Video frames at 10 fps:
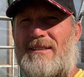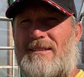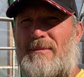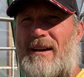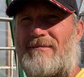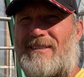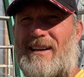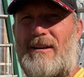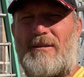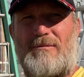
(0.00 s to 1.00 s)
It's about,
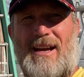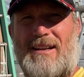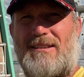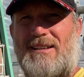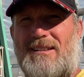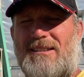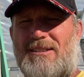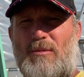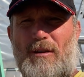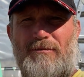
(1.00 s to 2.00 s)
I don't know, 90 cents a
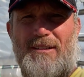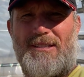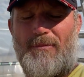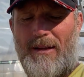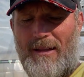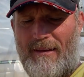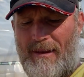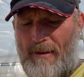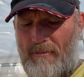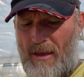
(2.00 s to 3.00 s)
square foot, something like
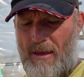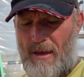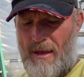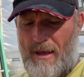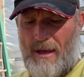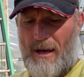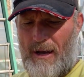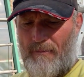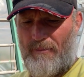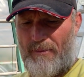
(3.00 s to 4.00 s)
that.
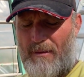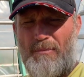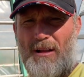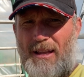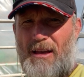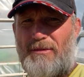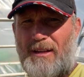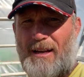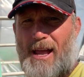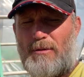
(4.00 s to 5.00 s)

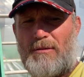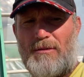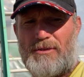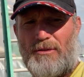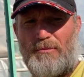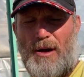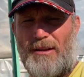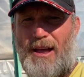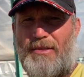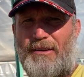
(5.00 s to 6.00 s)
Polyethylene, agricultural
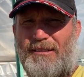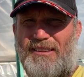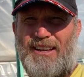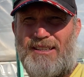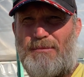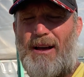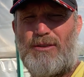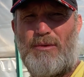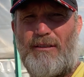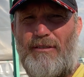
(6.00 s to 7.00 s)
polyethylene, is about
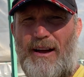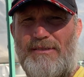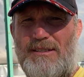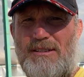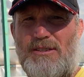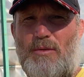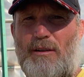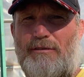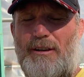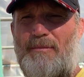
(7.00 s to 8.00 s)
25 cents a square
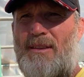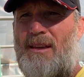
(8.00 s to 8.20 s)
foot.